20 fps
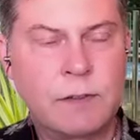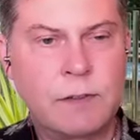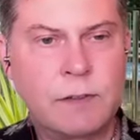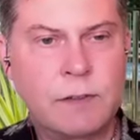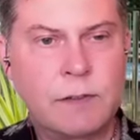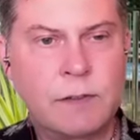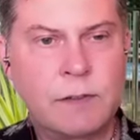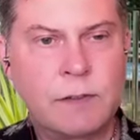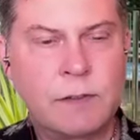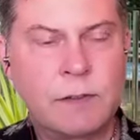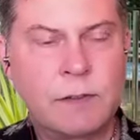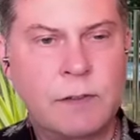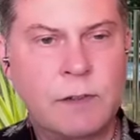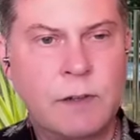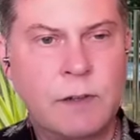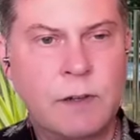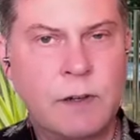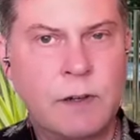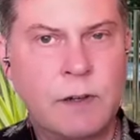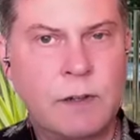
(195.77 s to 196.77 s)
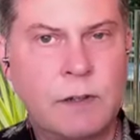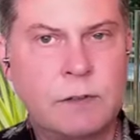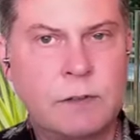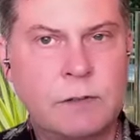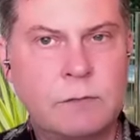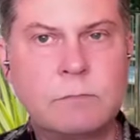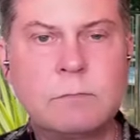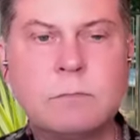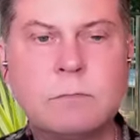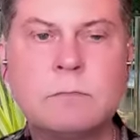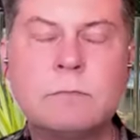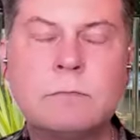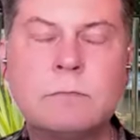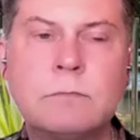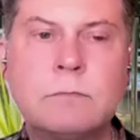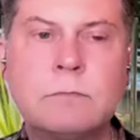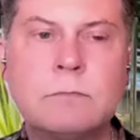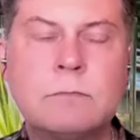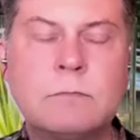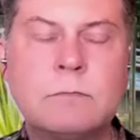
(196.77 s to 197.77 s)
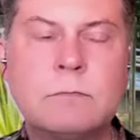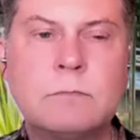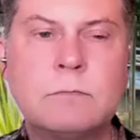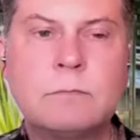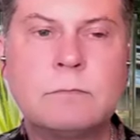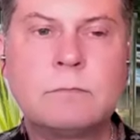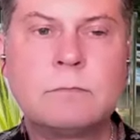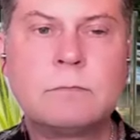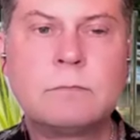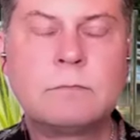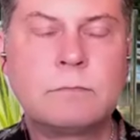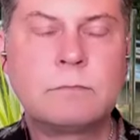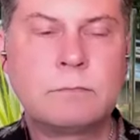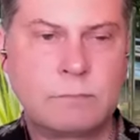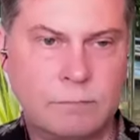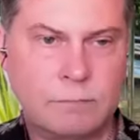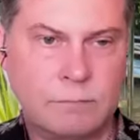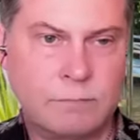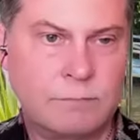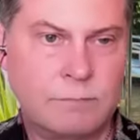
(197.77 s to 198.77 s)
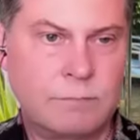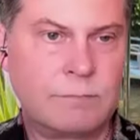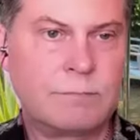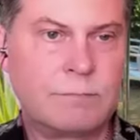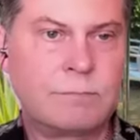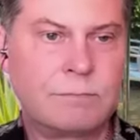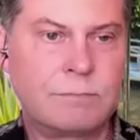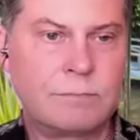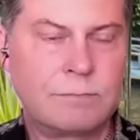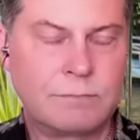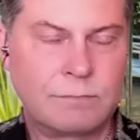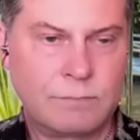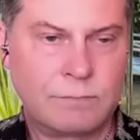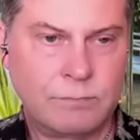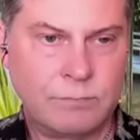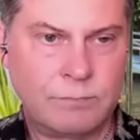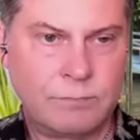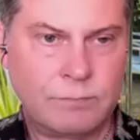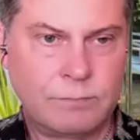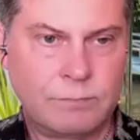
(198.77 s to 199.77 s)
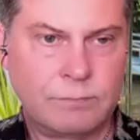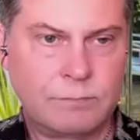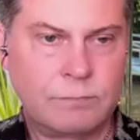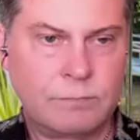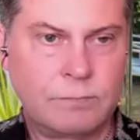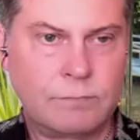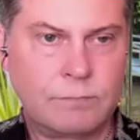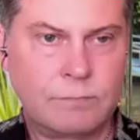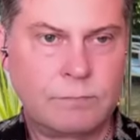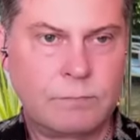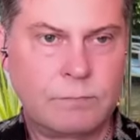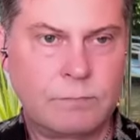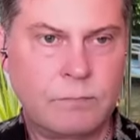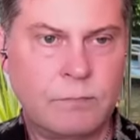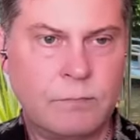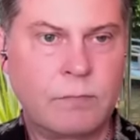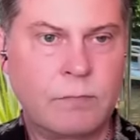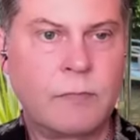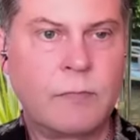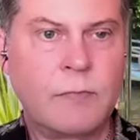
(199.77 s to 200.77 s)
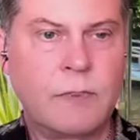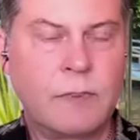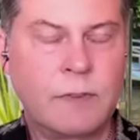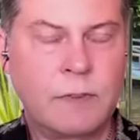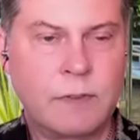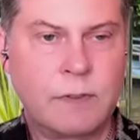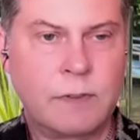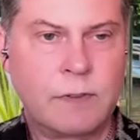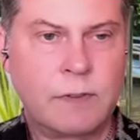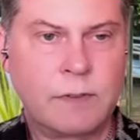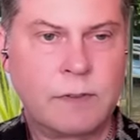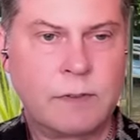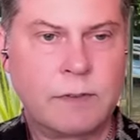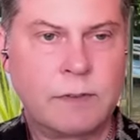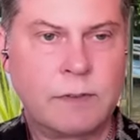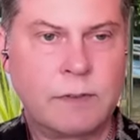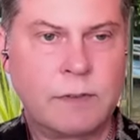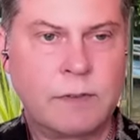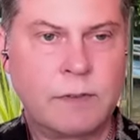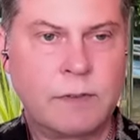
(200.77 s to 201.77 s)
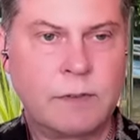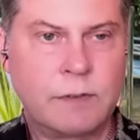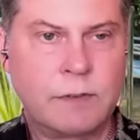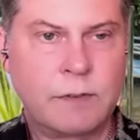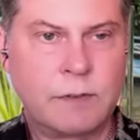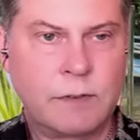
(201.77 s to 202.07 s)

The person shown says nothing.